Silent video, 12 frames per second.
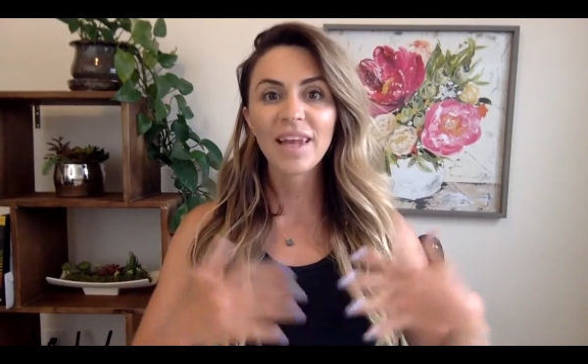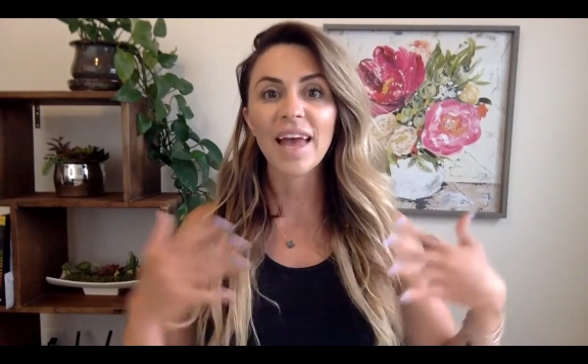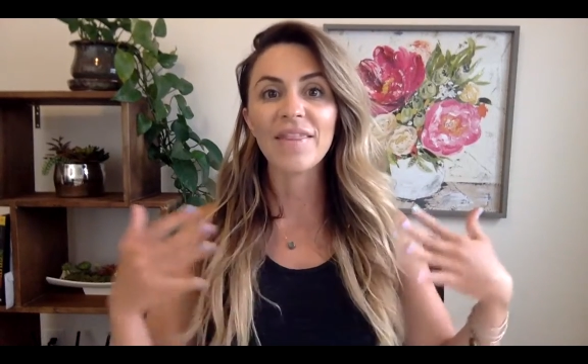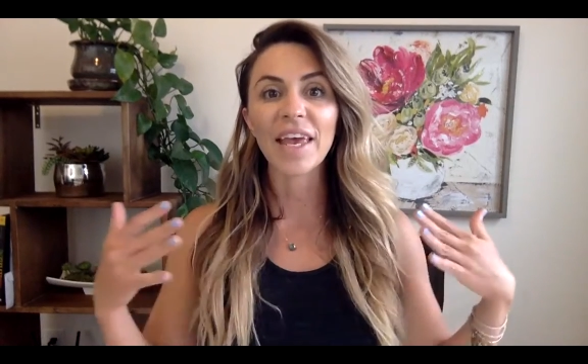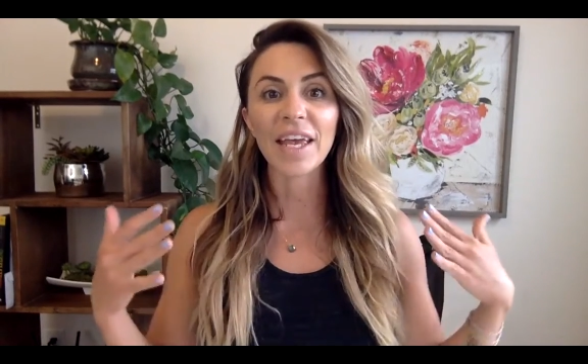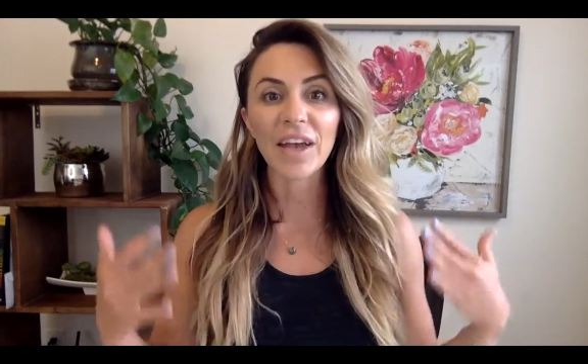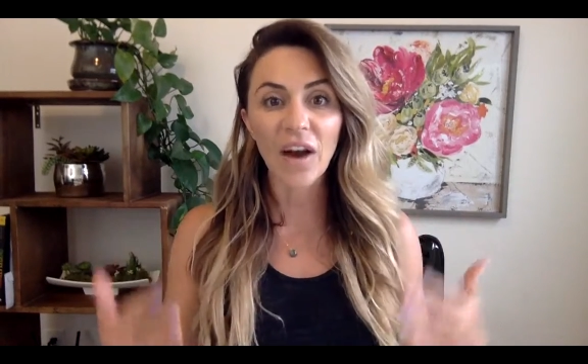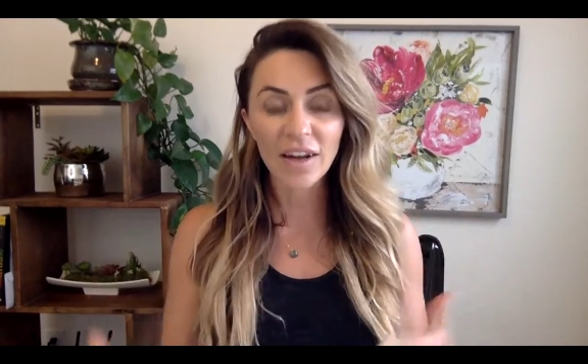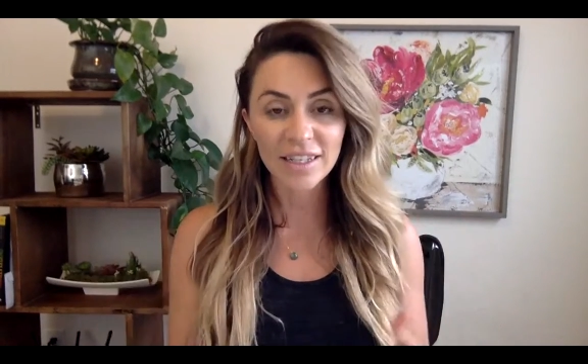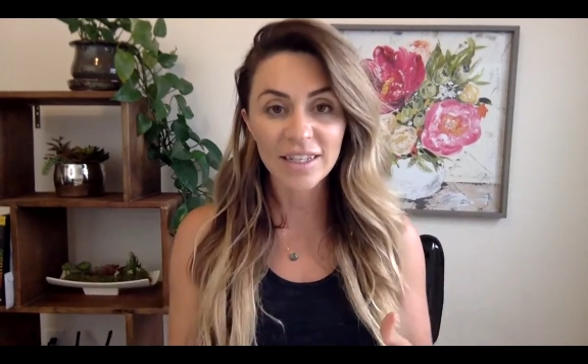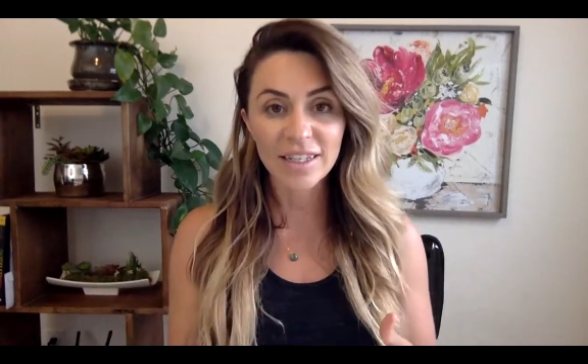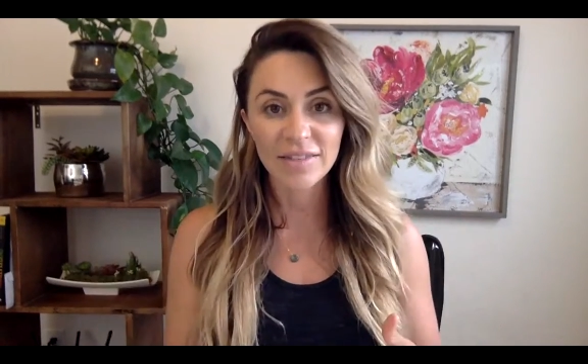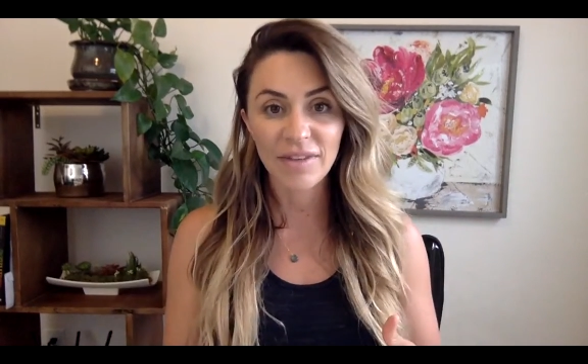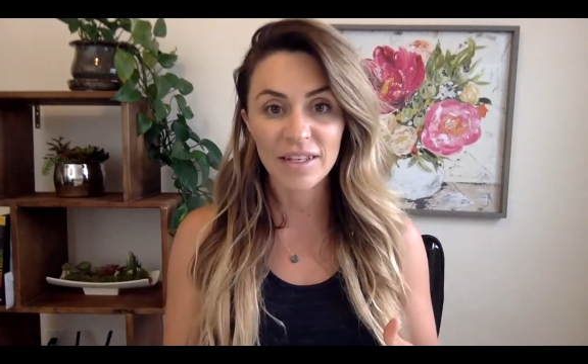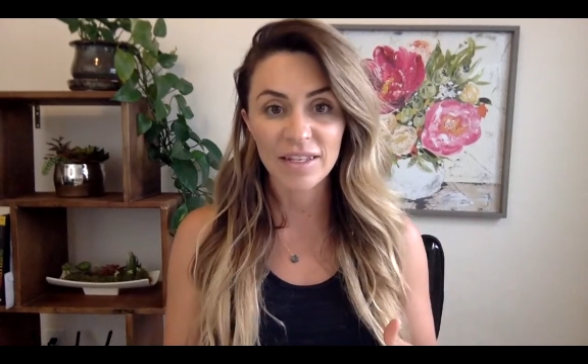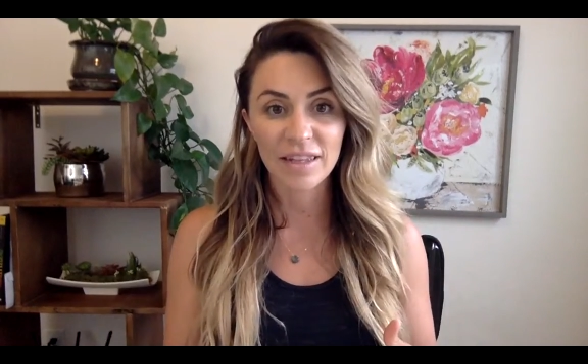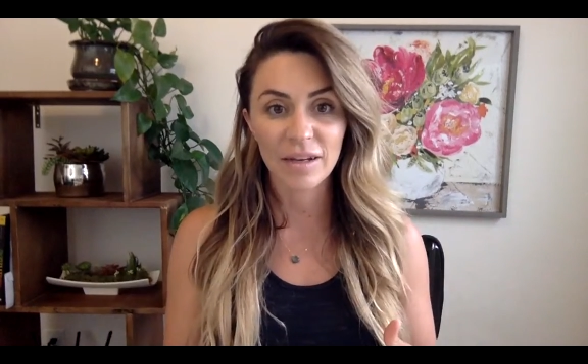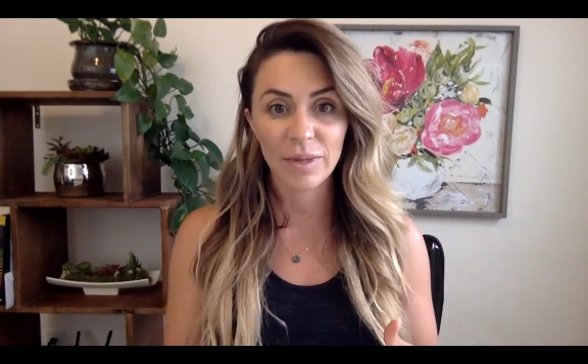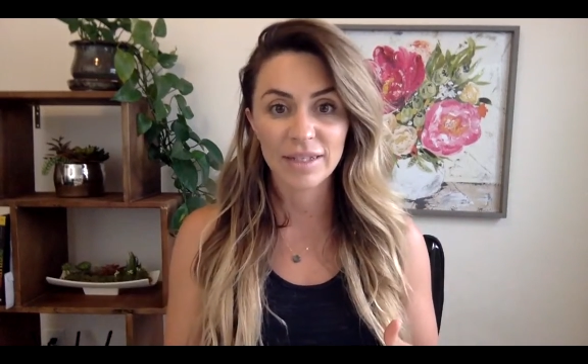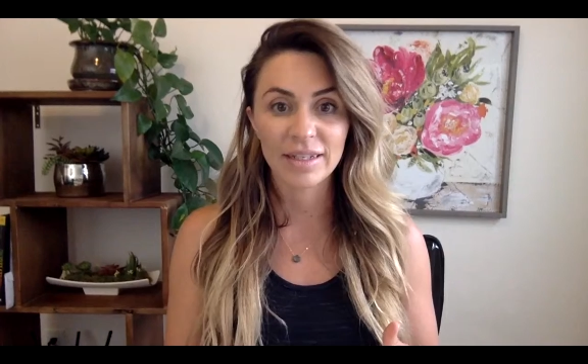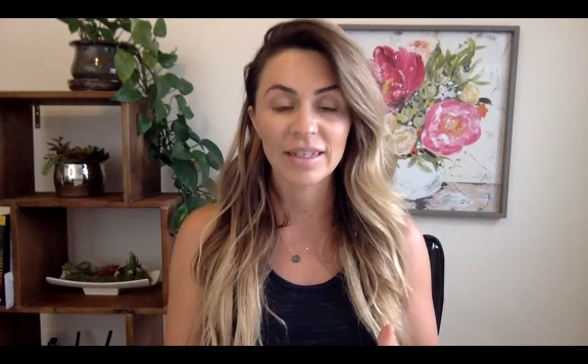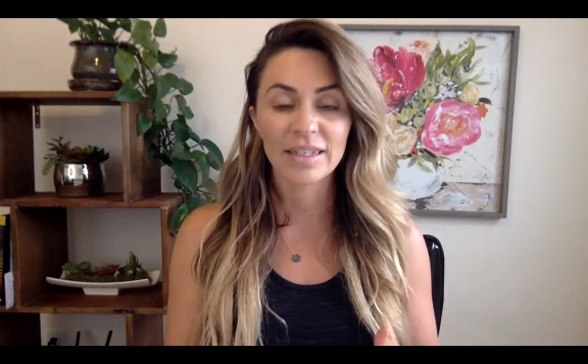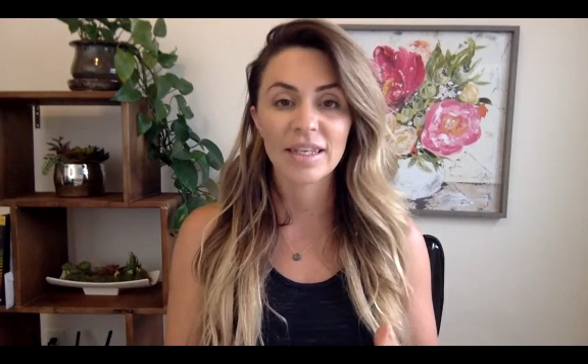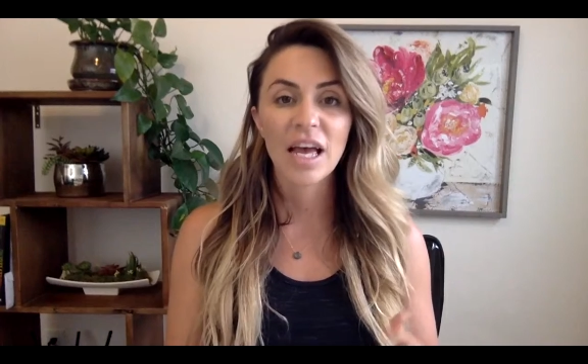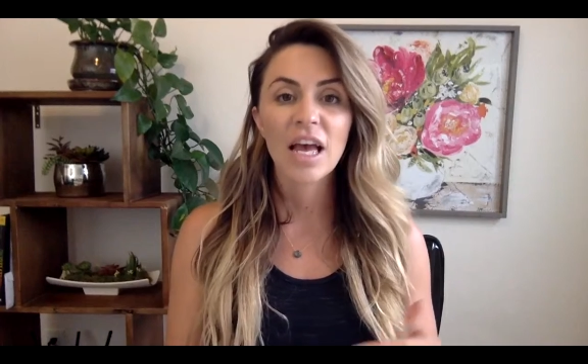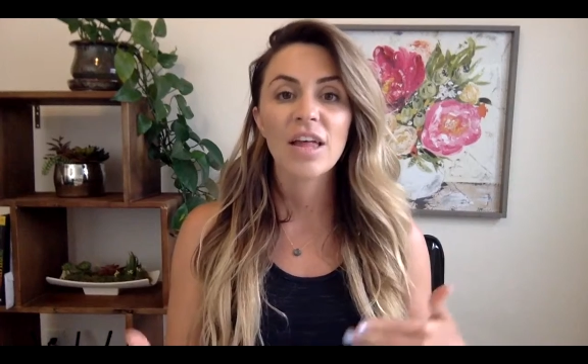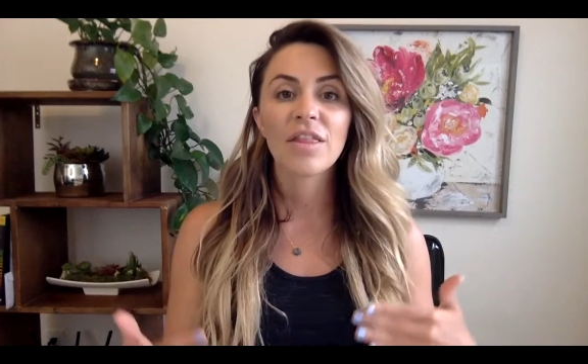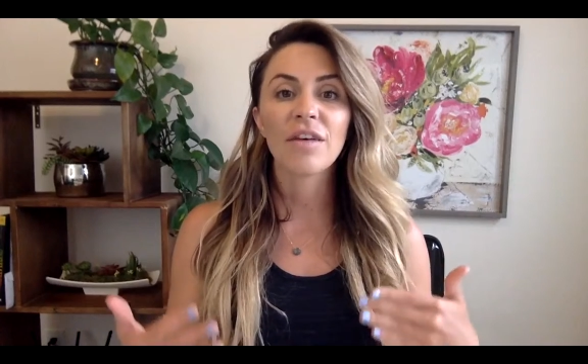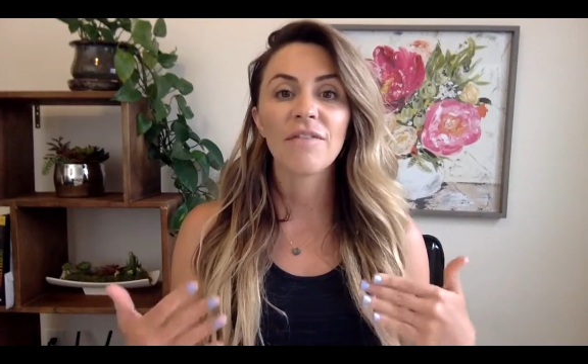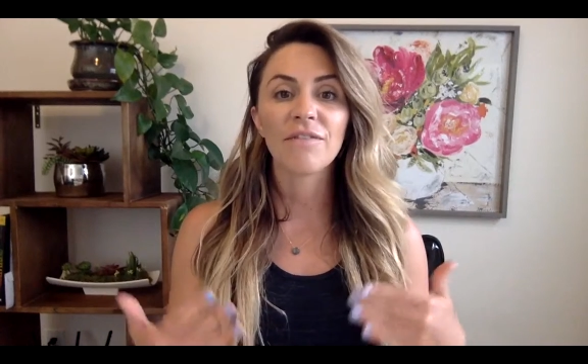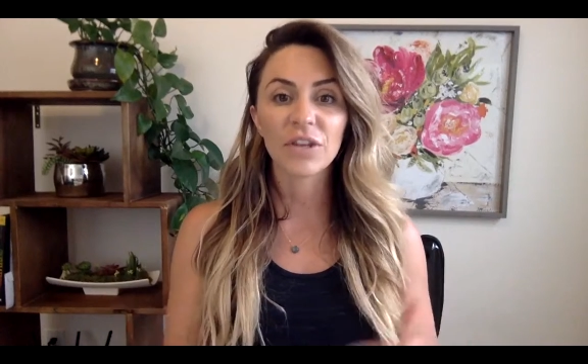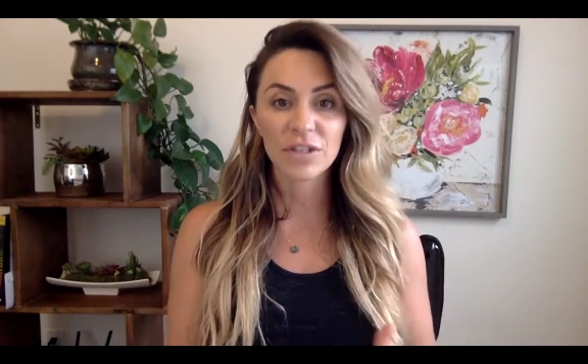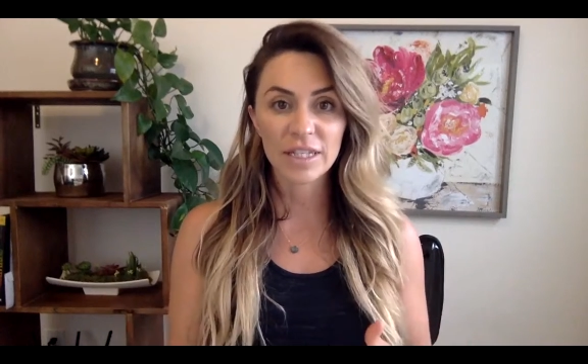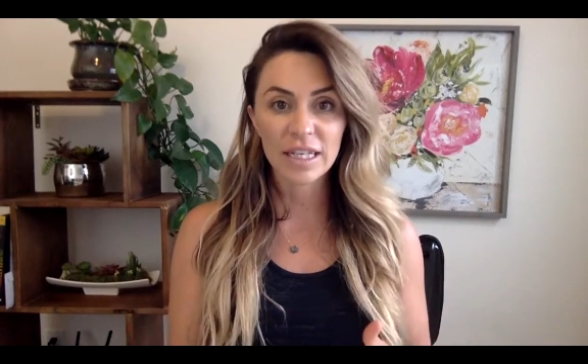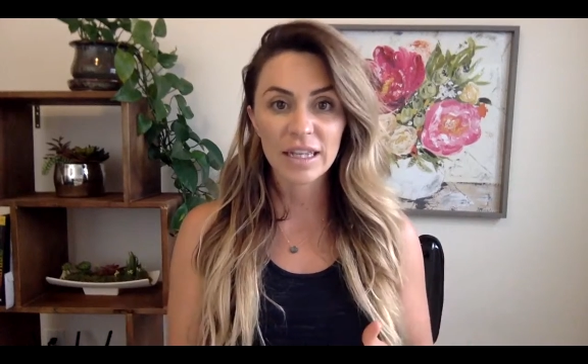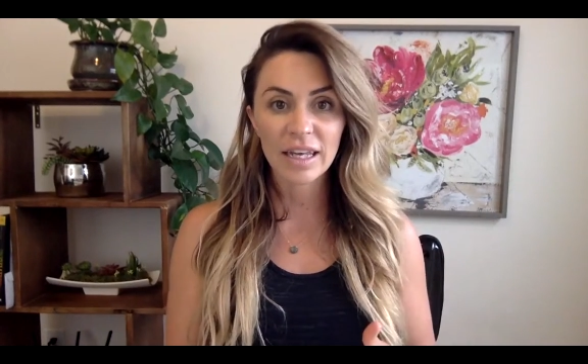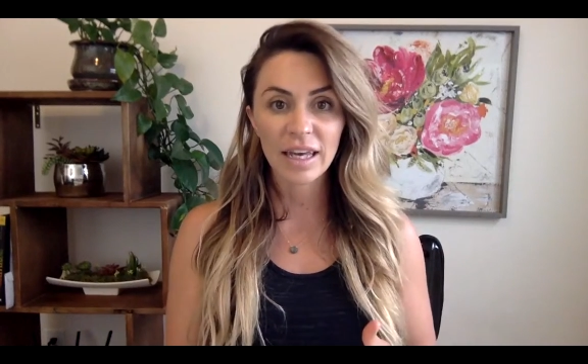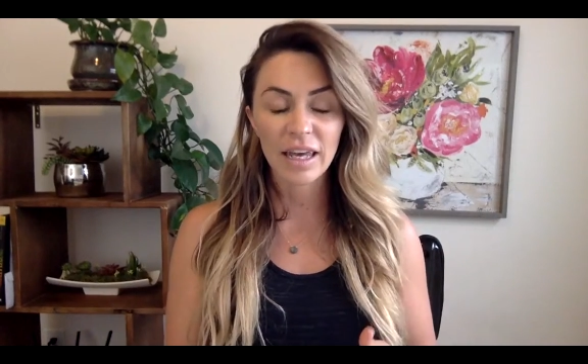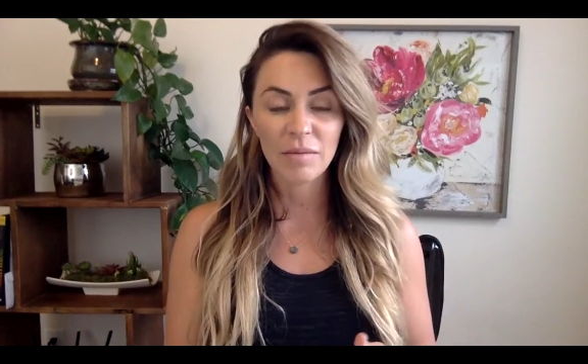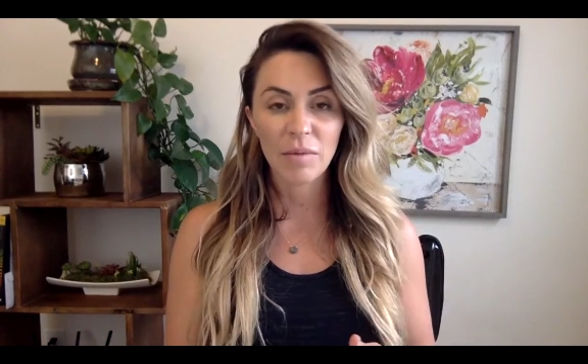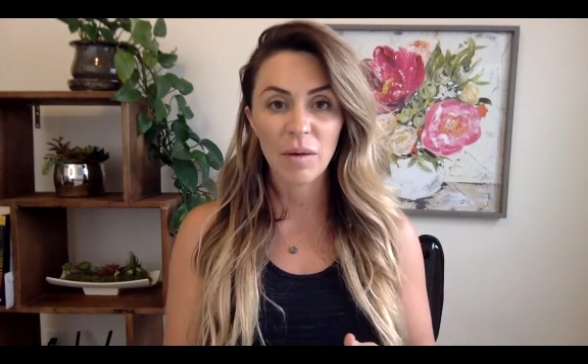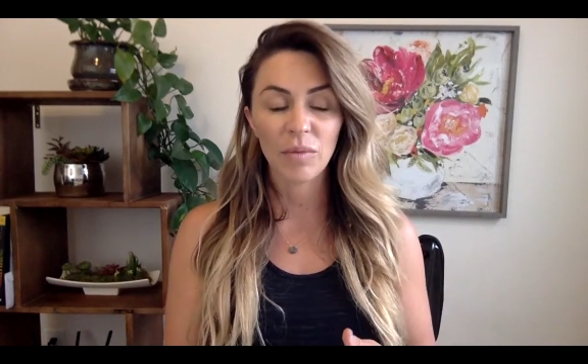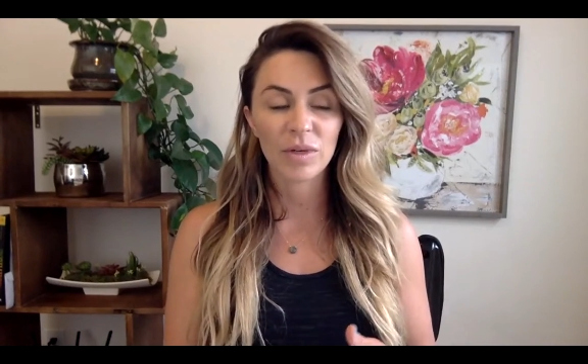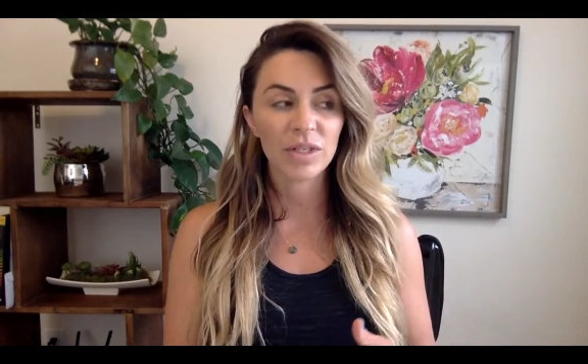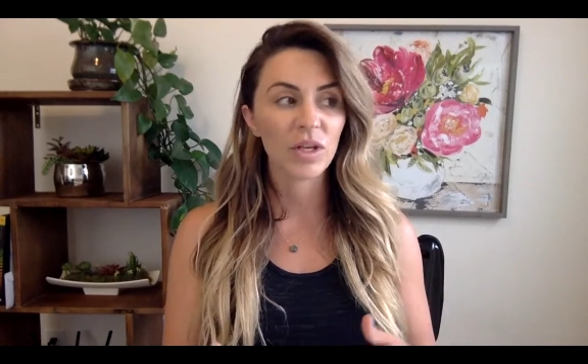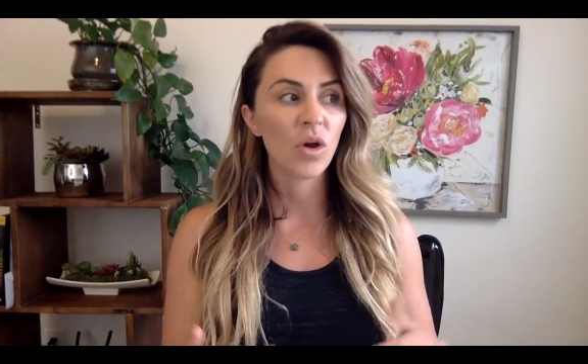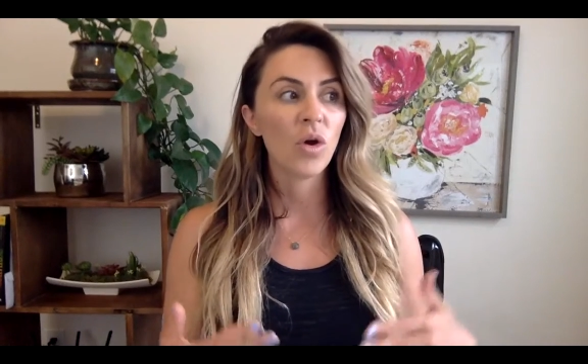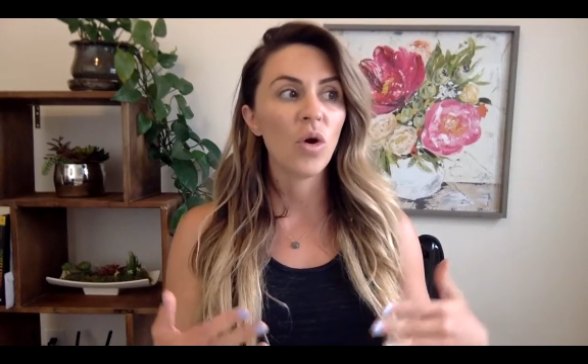and they got to this phase of their business, the first thing that came up was,